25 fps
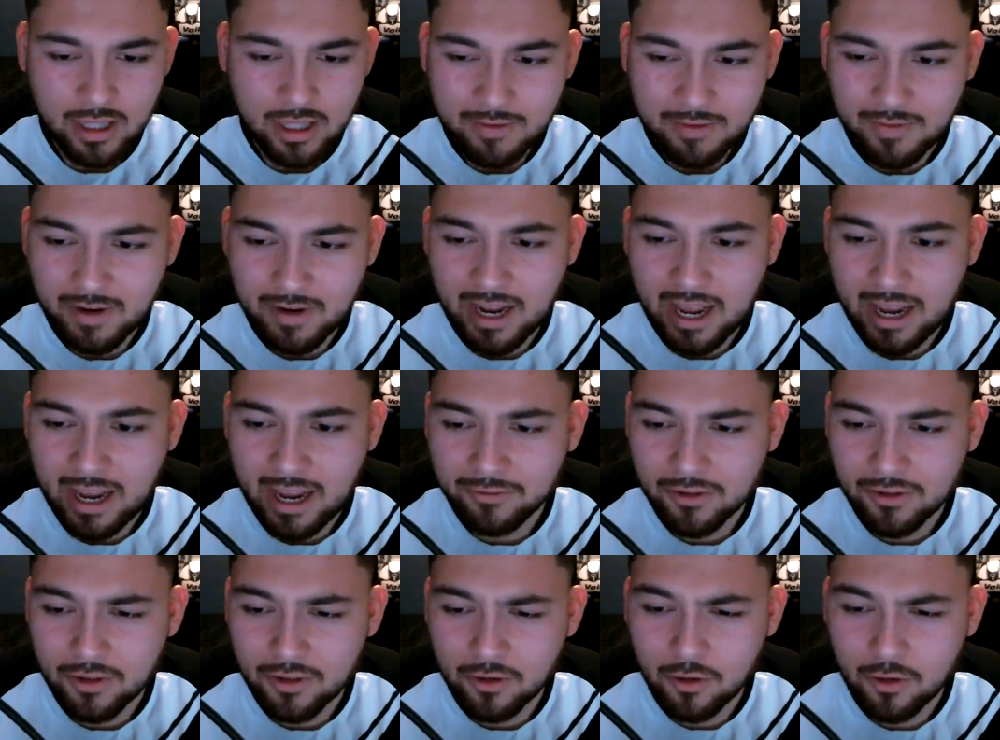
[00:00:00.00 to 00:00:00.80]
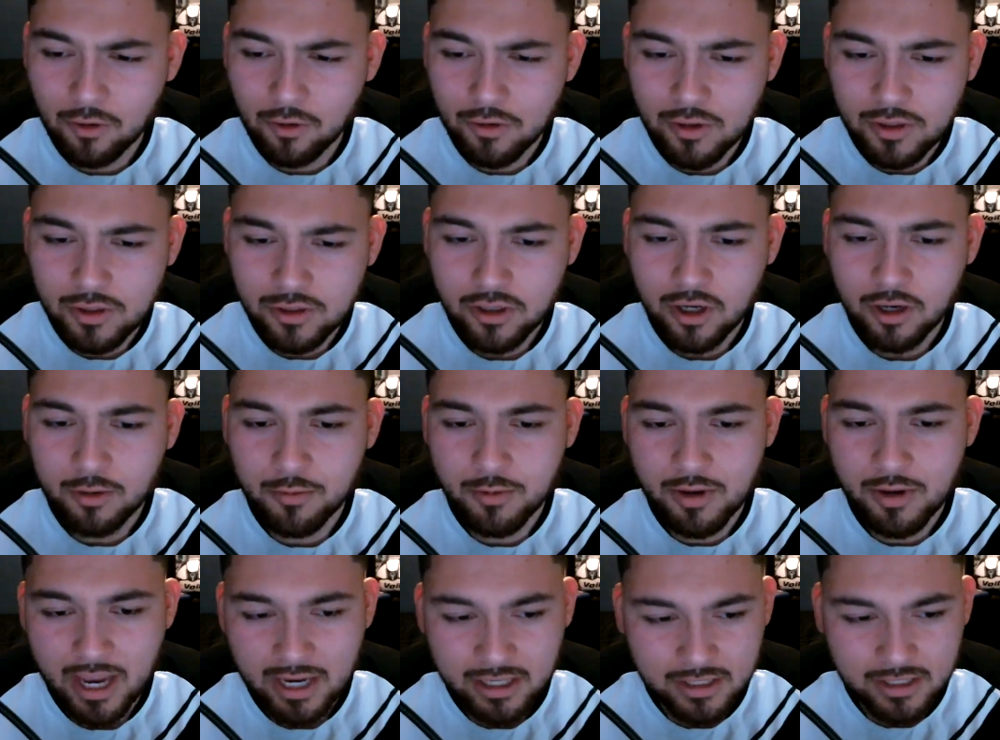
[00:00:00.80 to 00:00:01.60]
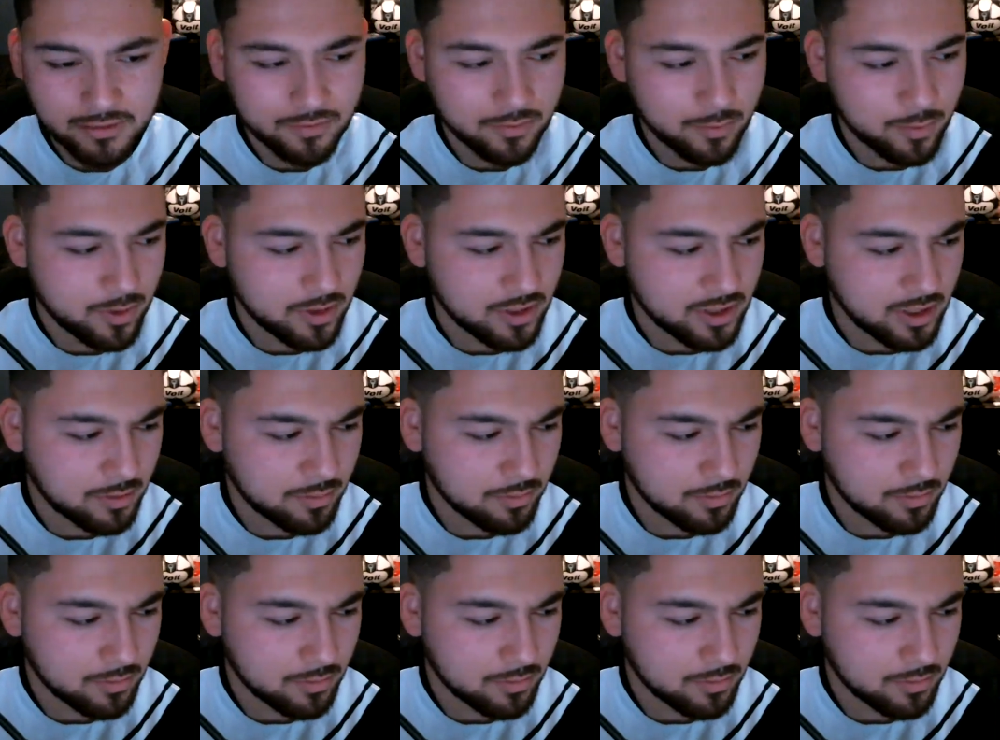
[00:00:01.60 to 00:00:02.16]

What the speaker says: even after the goal, you saw a reaction from the team.